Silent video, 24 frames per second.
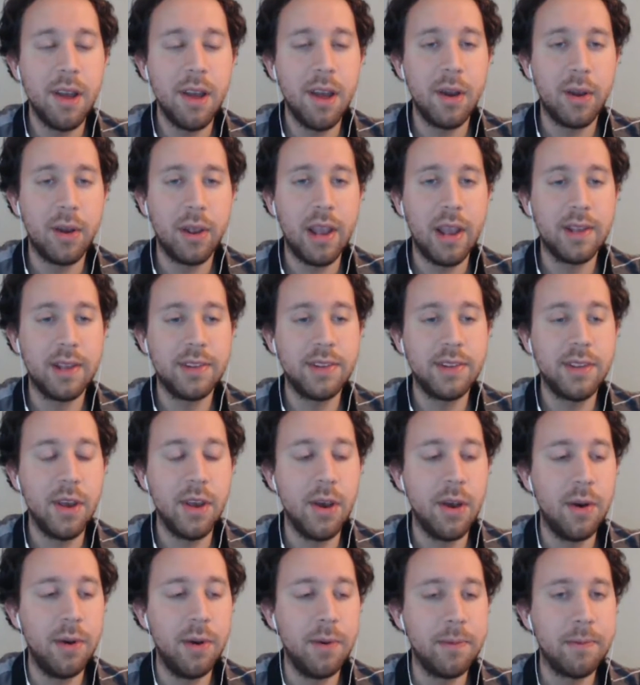Okay,
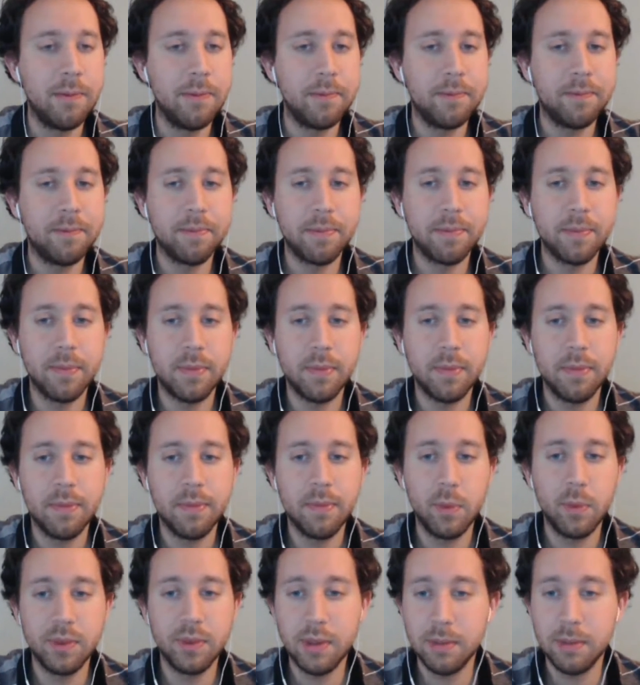so
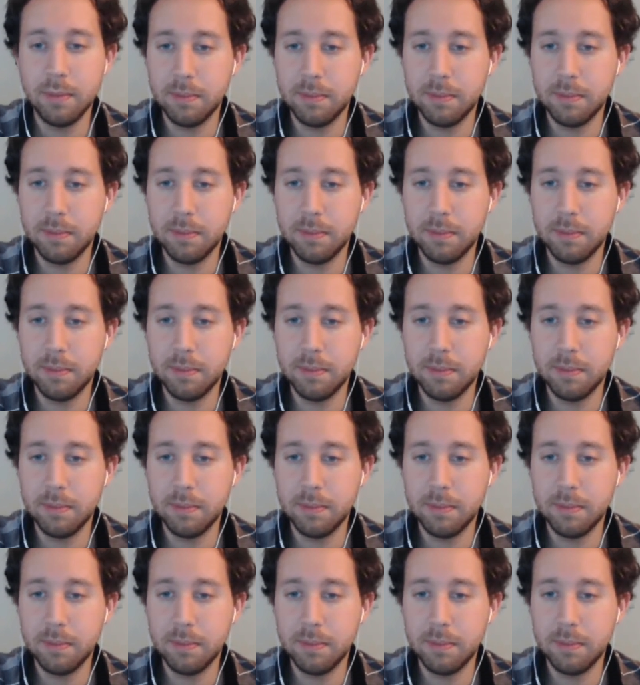what's up?